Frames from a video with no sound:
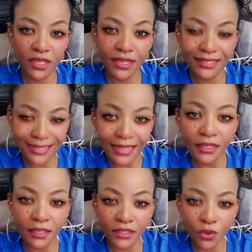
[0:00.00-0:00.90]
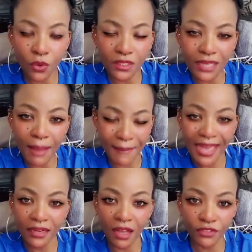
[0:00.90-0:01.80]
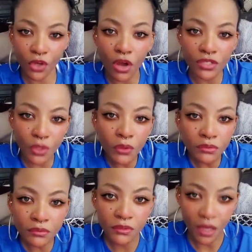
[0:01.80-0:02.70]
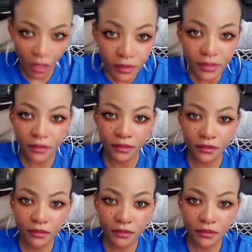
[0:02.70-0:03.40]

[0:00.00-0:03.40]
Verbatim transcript: he is nonetheless called a man after God's own heart.